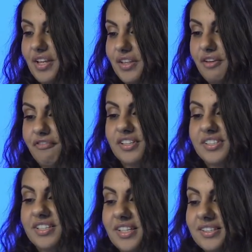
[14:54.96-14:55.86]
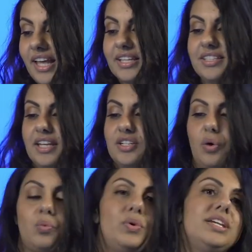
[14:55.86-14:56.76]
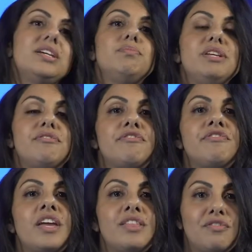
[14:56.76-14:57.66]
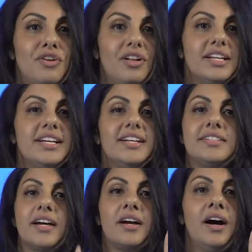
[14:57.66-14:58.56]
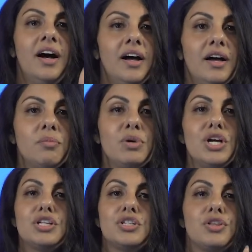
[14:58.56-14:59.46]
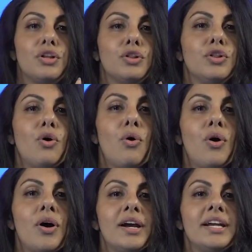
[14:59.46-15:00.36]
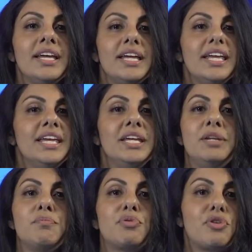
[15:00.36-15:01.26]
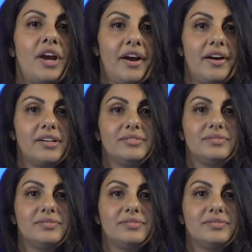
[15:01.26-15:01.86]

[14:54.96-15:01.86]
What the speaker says: The first is this: like Daniel, we can be faithful to come to the Lord in prayer,